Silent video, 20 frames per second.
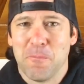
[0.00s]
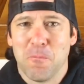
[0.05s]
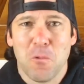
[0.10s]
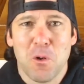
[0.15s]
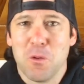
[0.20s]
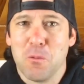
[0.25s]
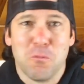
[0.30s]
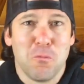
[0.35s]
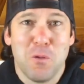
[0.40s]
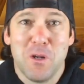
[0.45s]

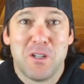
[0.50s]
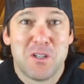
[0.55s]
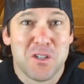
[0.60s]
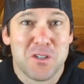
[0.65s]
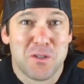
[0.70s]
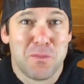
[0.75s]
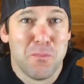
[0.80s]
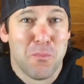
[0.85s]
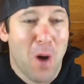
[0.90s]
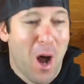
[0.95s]
we
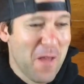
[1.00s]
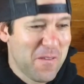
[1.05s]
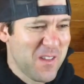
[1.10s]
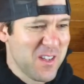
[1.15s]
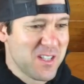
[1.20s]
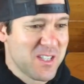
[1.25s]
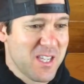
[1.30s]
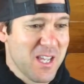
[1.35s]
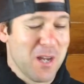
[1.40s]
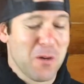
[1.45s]
just bought
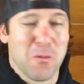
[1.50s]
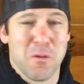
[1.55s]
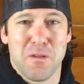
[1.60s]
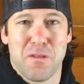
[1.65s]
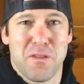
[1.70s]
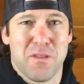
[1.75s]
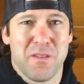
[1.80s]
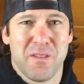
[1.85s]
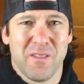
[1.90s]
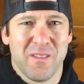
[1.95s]
this thing
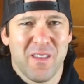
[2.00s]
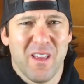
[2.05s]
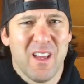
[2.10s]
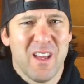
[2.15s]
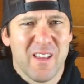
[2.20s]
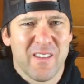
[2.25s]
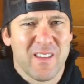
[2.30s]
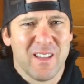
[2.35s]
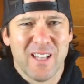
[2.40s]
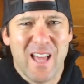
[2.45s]
with
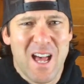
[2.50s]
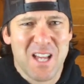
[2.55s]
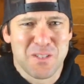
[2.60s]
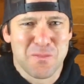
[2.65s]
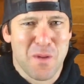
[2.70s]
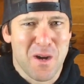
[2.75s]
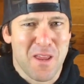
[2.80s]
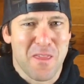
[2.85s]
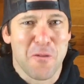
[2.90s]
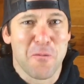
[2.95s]
the last
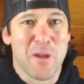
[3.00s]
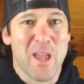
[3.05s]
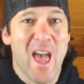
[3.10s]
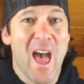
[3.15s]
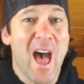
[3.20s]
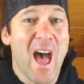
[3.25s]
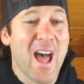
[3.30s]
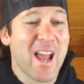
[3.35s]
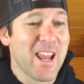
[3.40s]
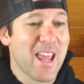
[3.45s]
money that we
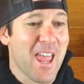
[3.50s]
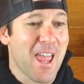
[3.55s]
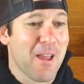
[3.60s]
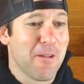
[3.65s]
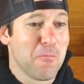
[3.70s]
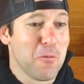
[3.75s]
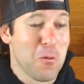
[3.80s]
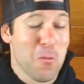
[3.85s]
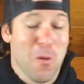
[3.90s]
had, and we